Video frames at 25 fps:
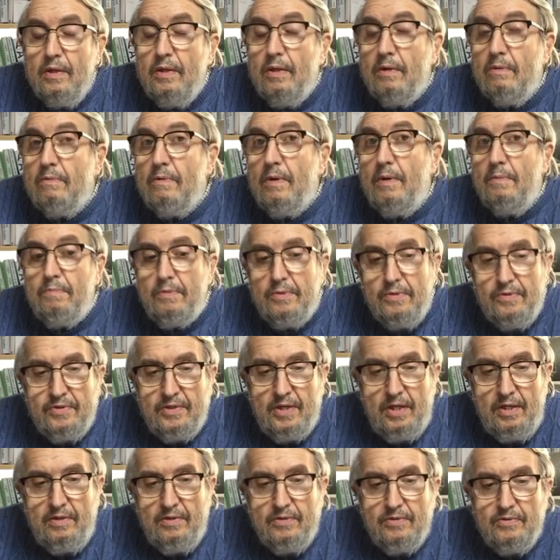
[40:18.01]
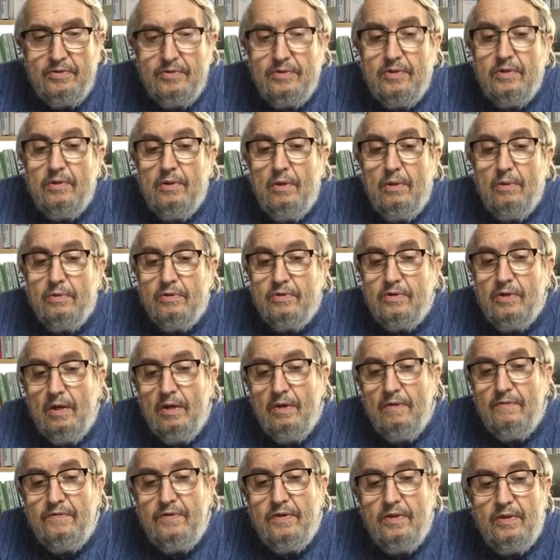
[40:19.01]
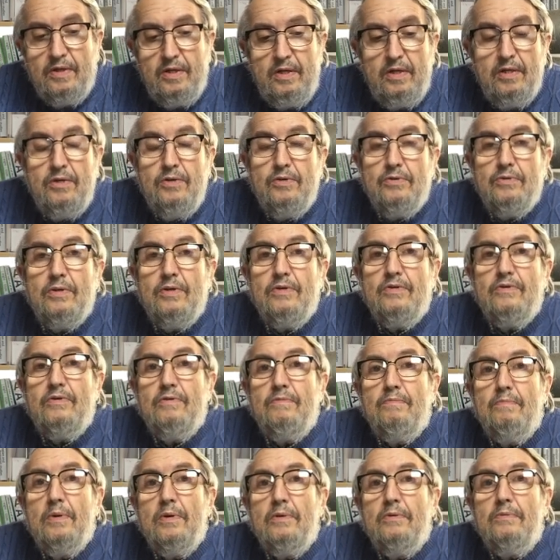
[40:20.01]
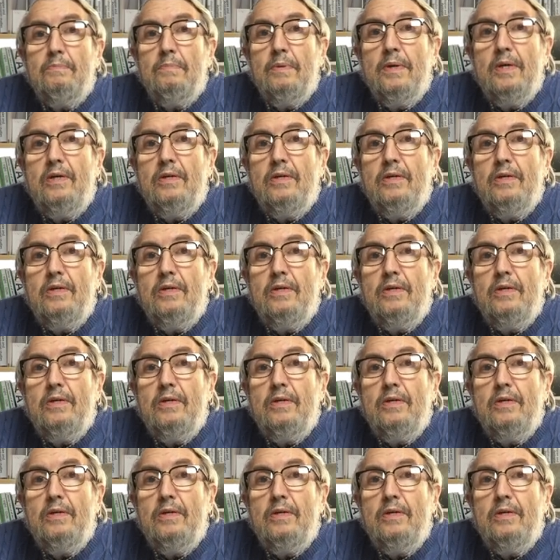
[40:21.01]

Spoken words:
that represents and looks after the interests of both